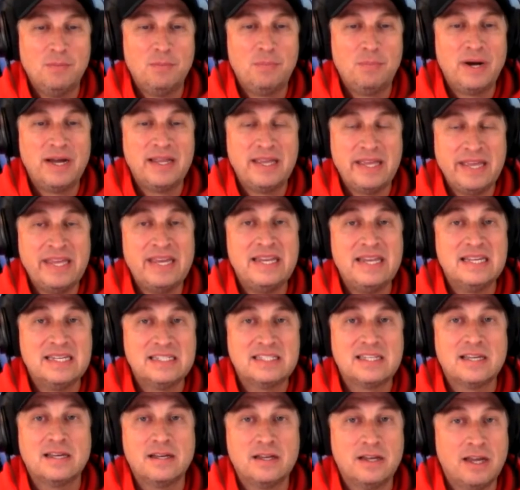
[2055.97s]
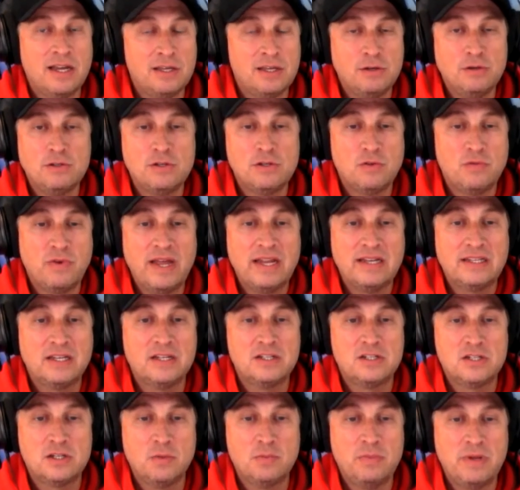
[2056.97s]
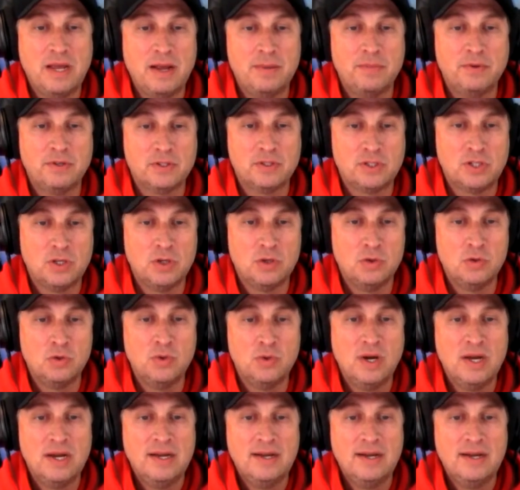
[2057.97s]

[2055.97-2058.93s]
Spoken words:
But it is a huge advantage to be able to